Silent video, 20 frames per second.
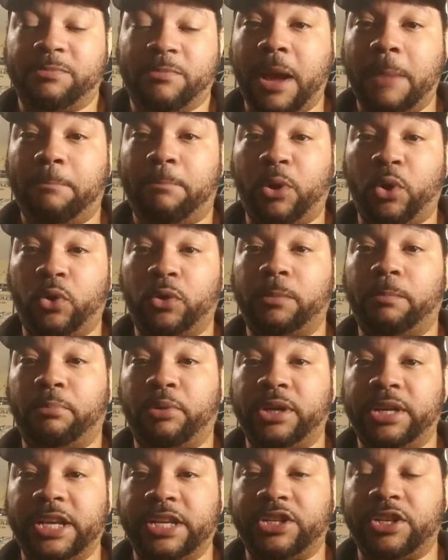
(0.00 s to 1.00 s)
My bold
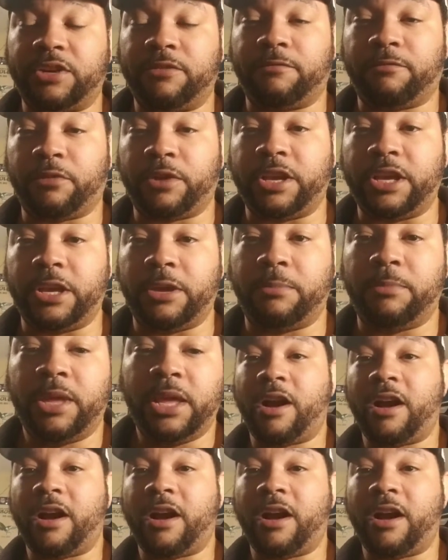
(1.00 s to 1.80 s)
prediction for him,